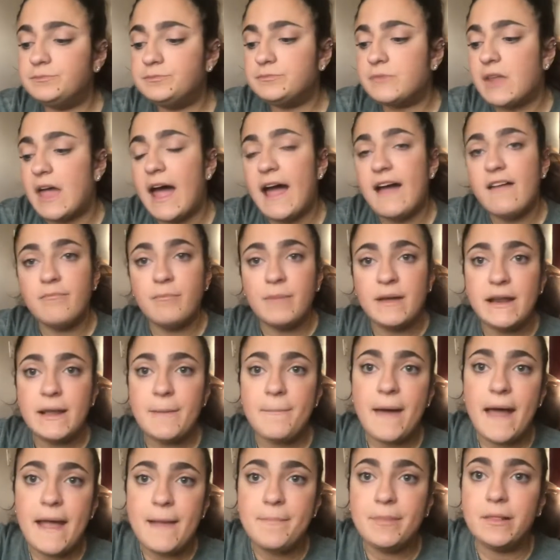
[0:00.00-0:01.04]
I've been at
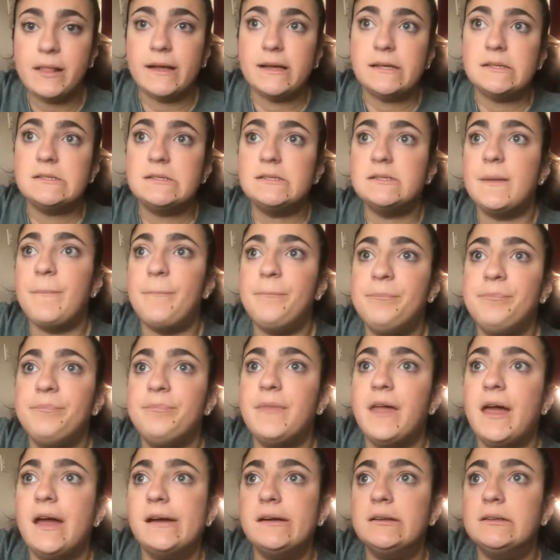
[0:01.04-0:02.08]
my place,
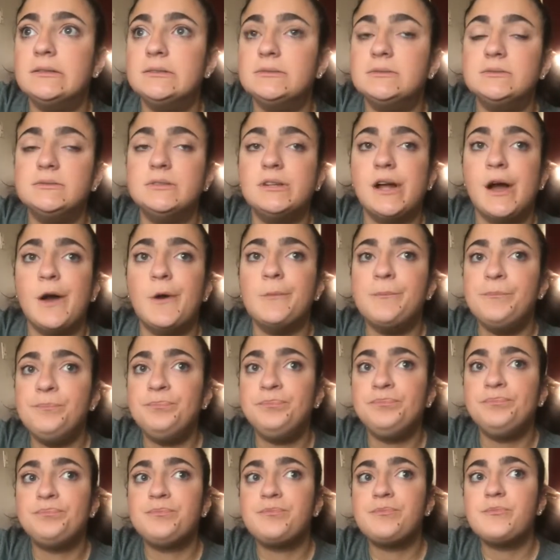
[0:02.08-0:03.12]
and you know,
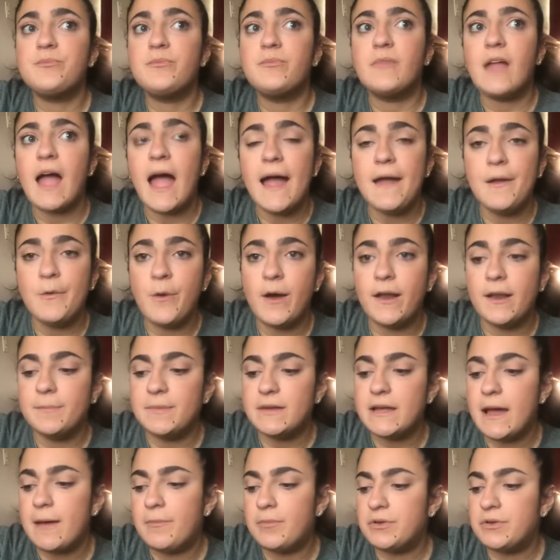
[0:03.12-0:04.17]
I want to be able